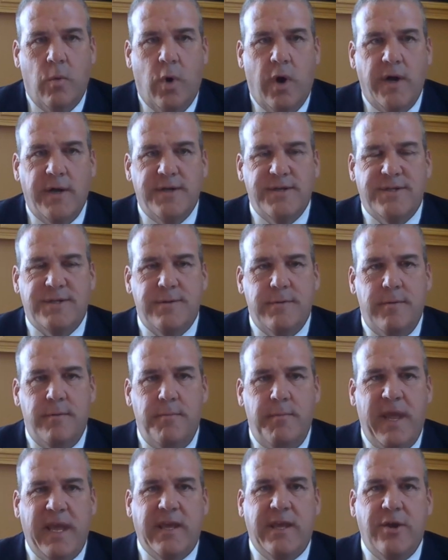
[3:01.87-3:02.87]
was
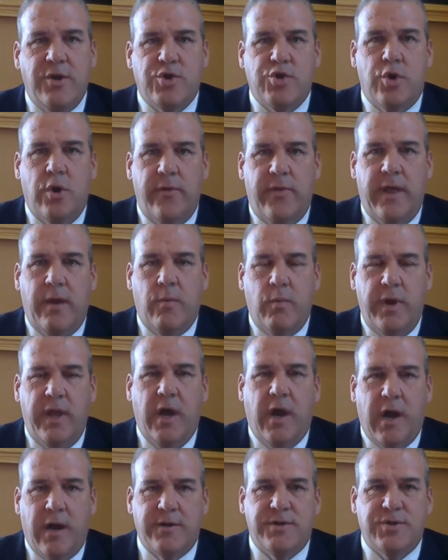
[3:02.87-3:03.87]
making sure that
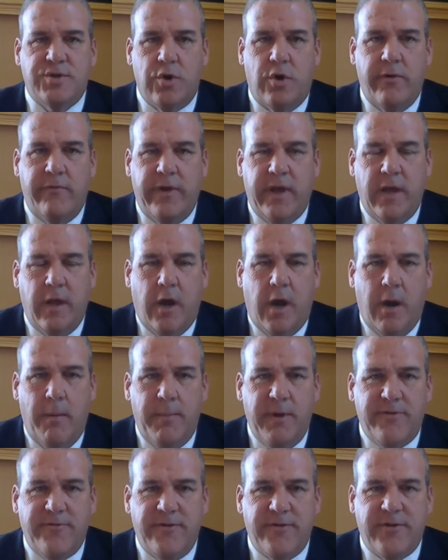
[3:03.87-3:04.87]
we are serving our
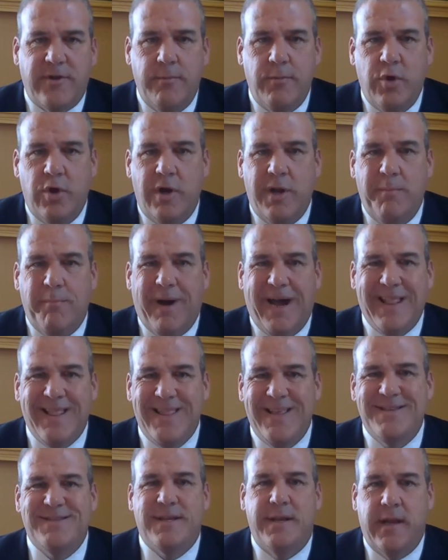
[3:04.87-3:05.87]
business community by
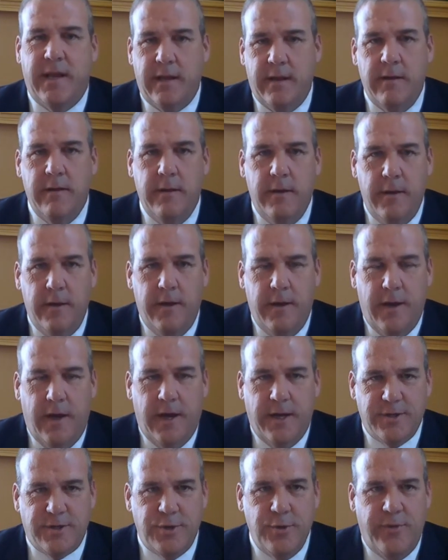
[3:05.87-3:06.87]
listening
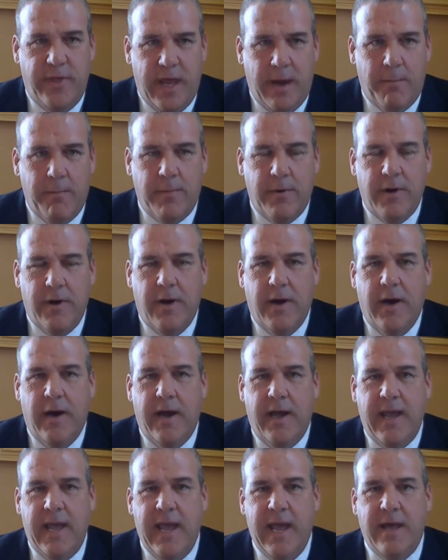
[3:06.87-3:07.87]
to them
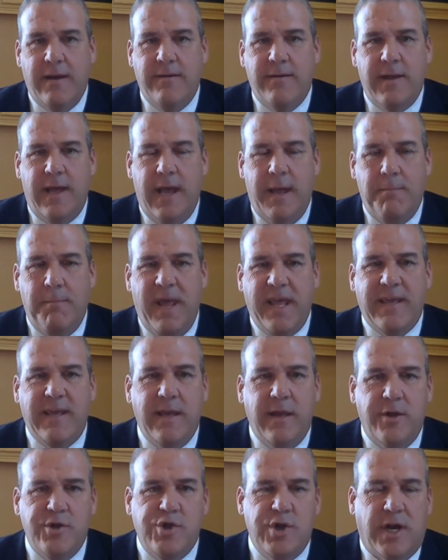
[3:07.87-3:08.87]
and
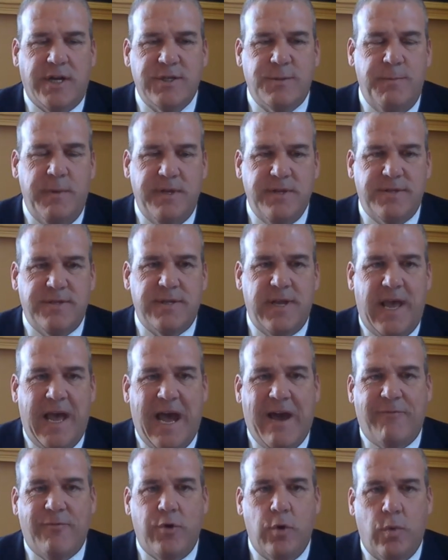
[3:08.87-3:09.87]
making adjustments
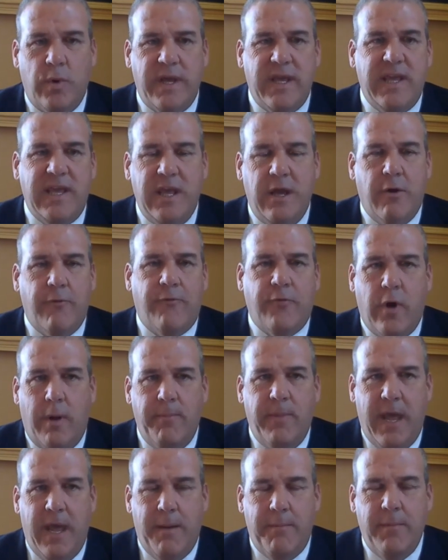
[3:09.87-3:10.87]
after we hear
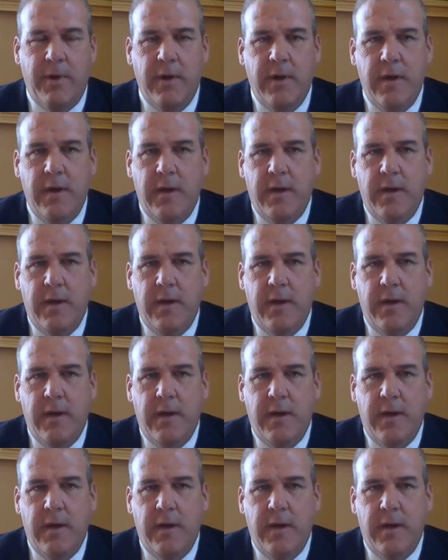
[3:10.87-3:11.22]
from them